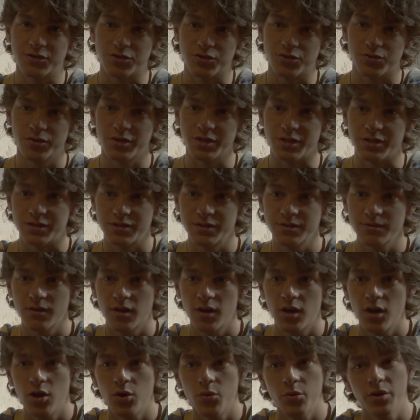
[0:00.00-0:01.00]
degrees,
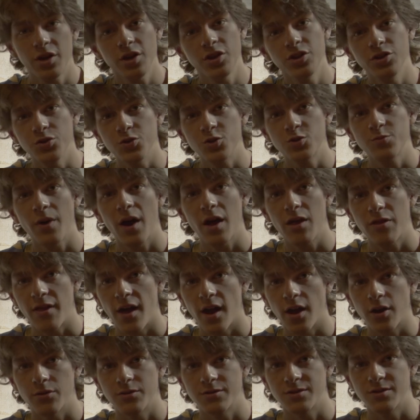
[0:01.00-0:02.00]
we can use
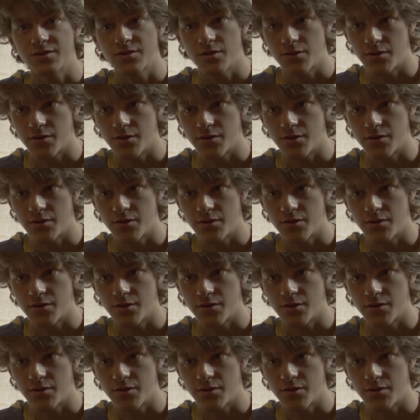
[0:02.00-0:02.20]
Pythagoras'